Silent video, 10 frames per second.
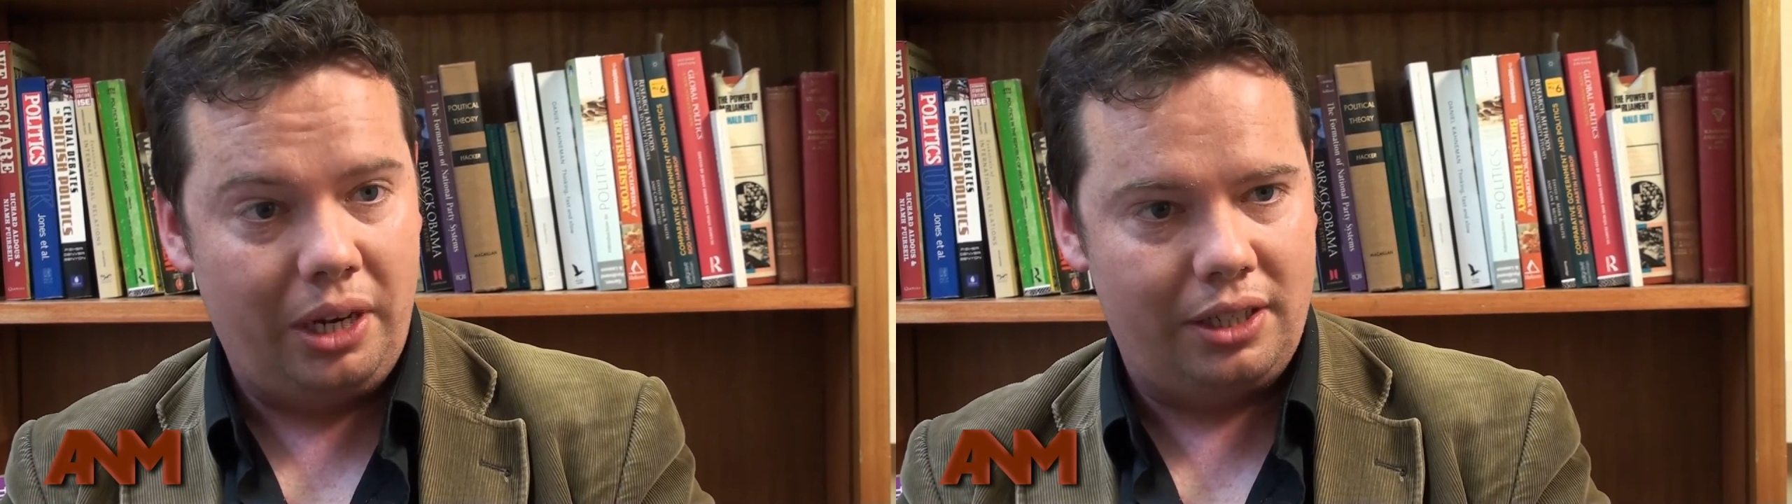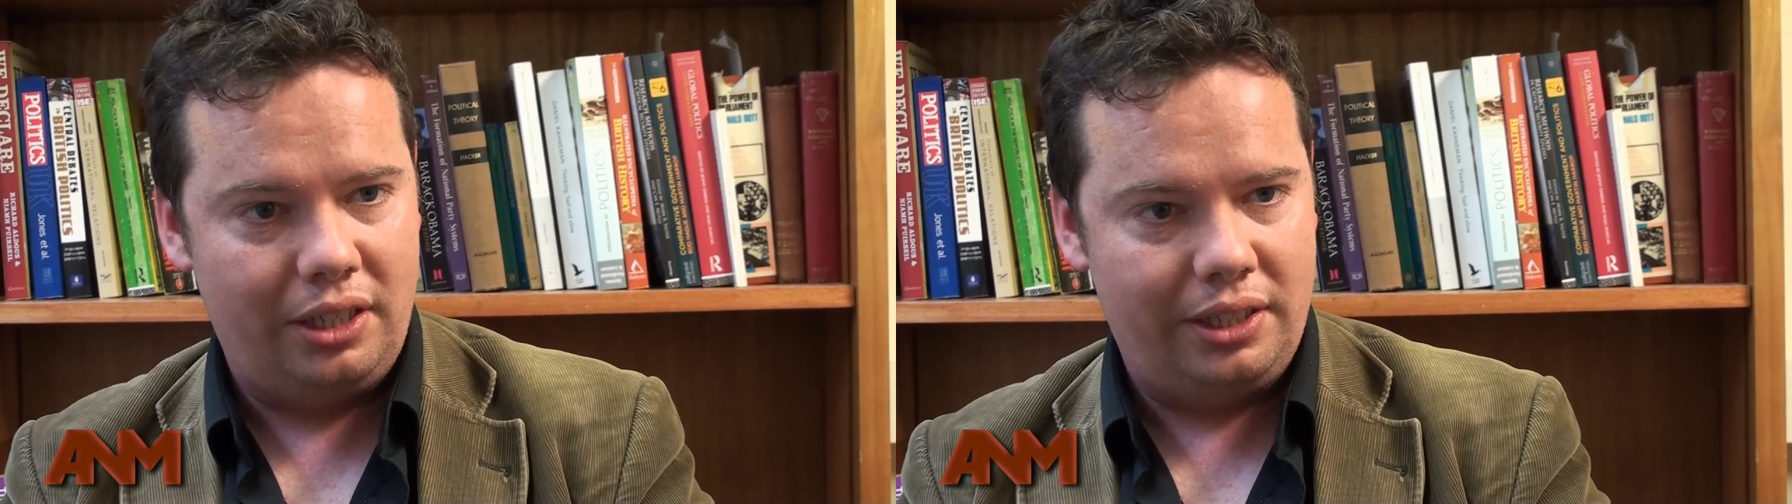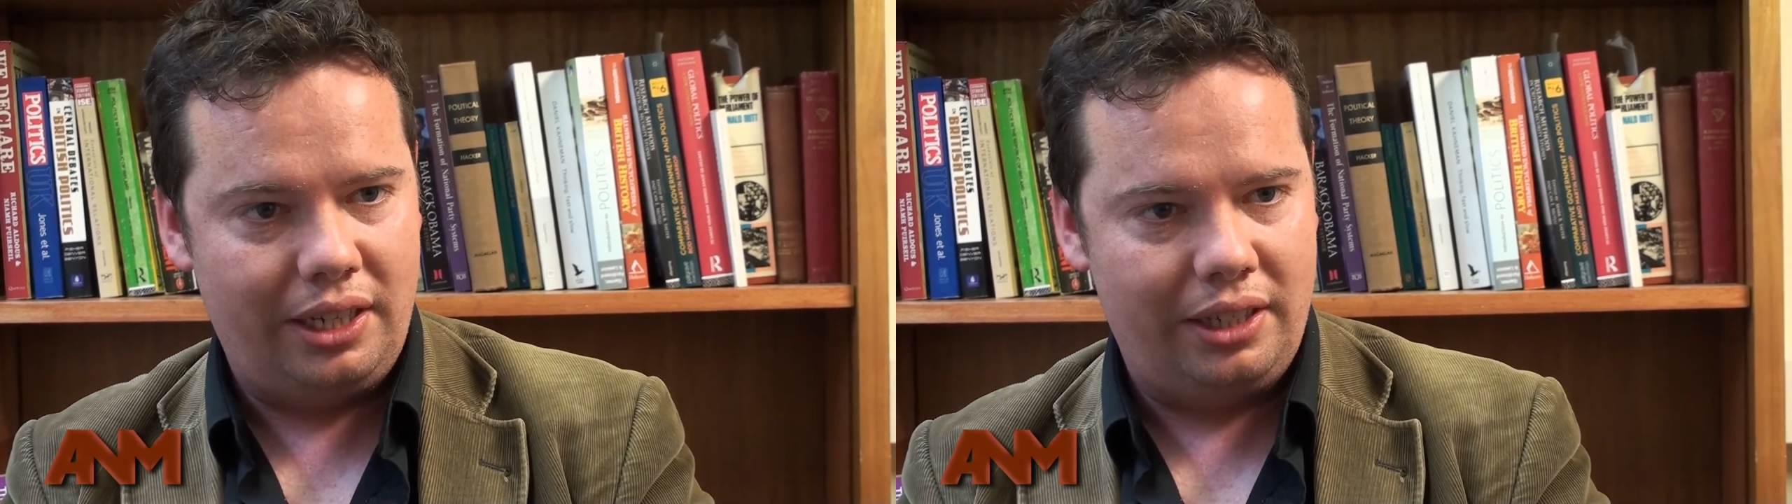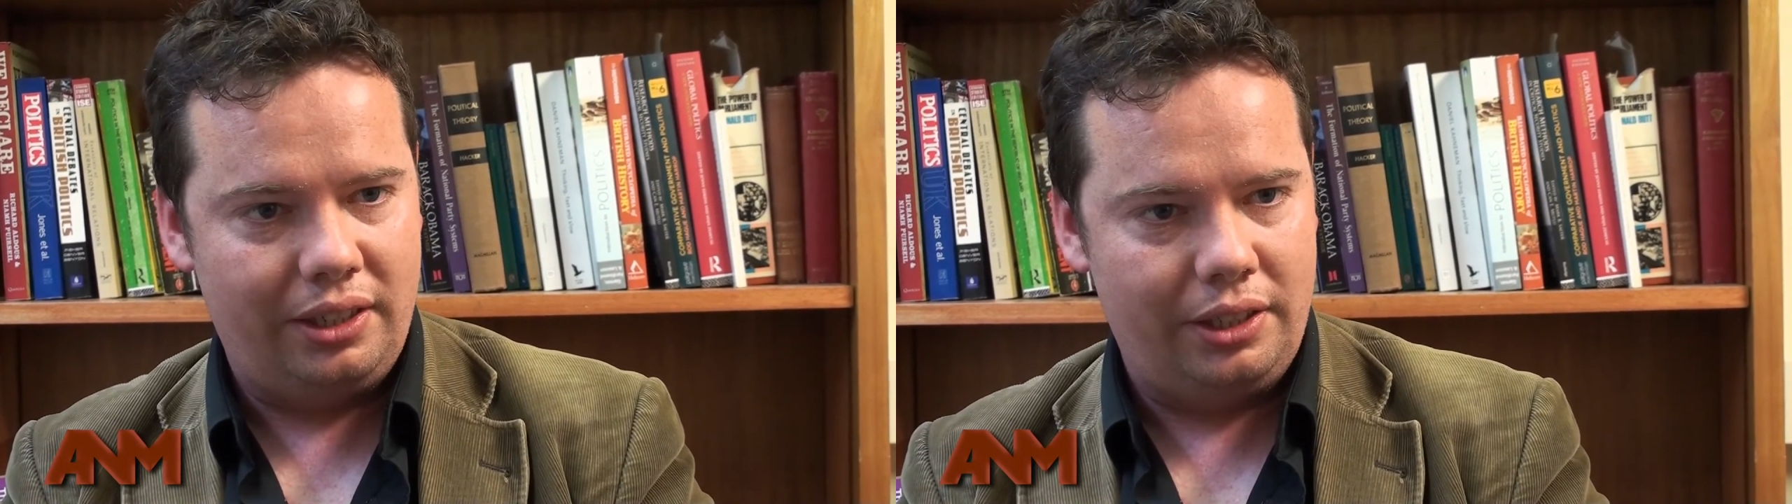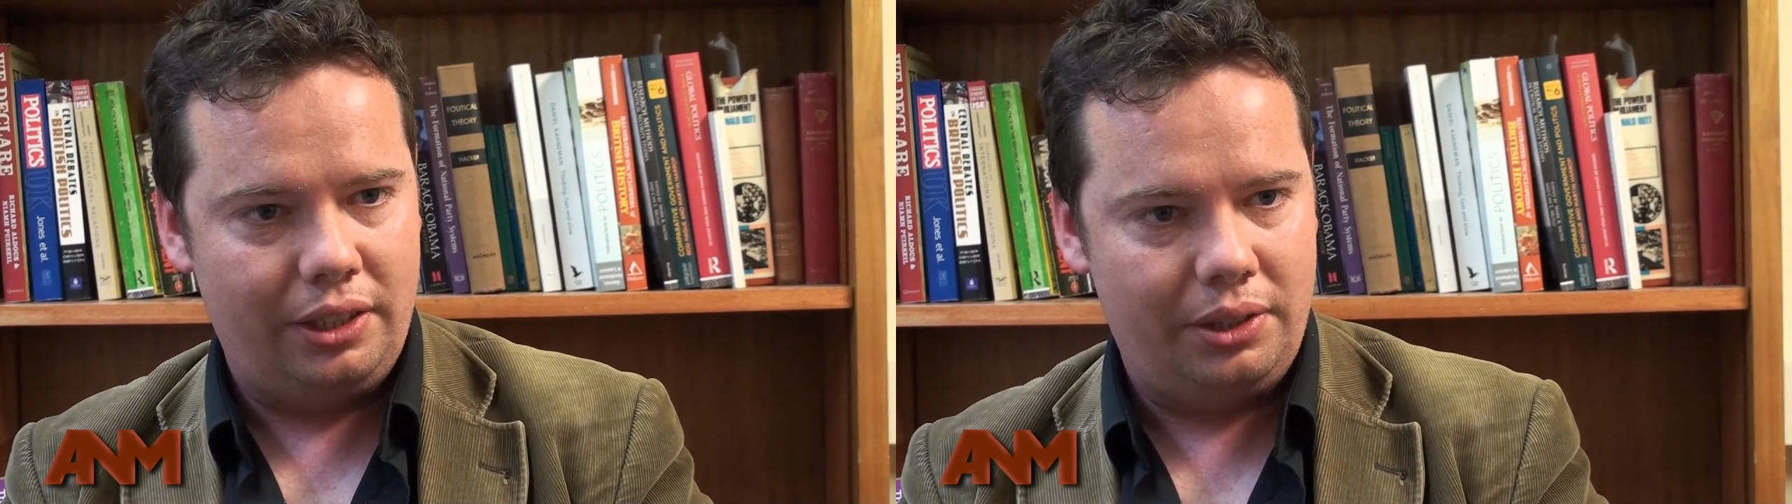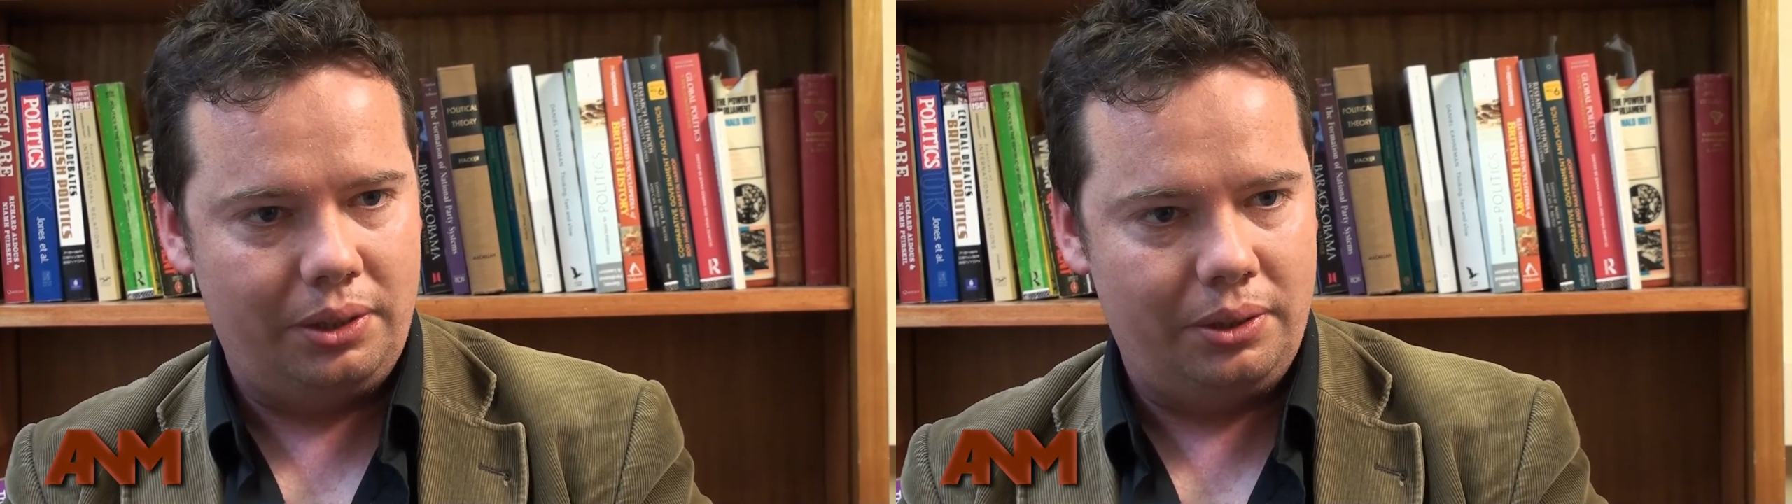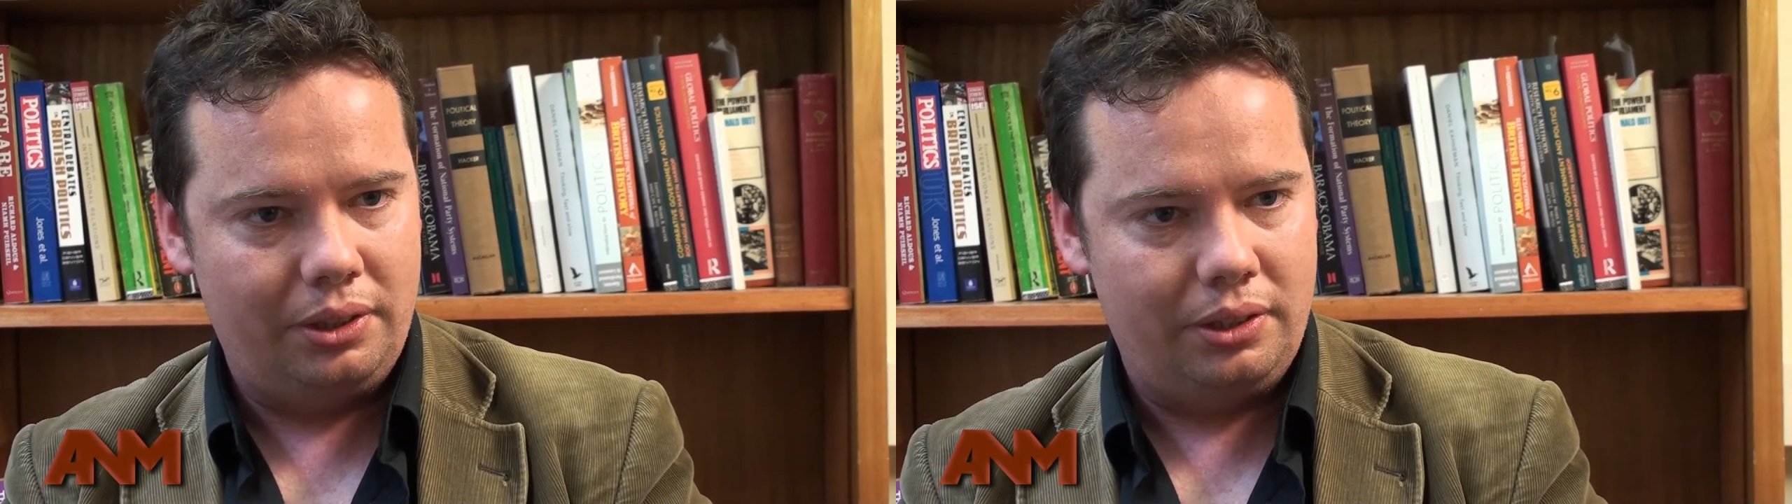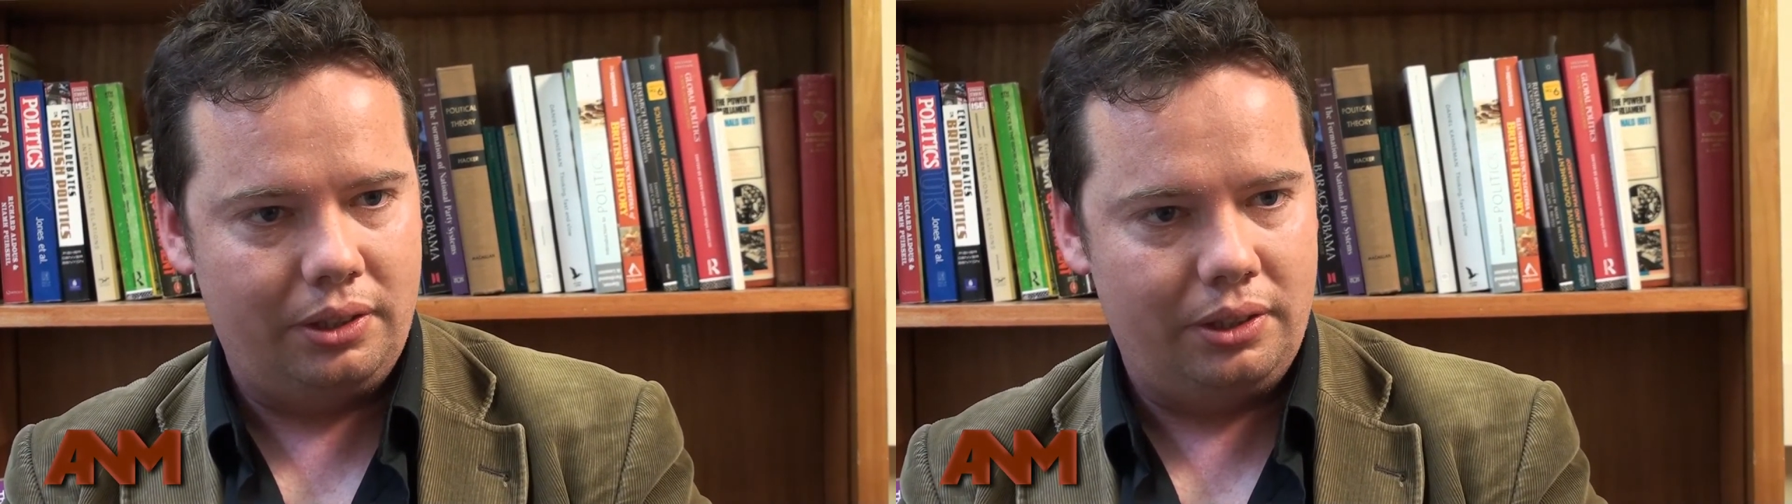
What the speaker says: actually stand on the issues.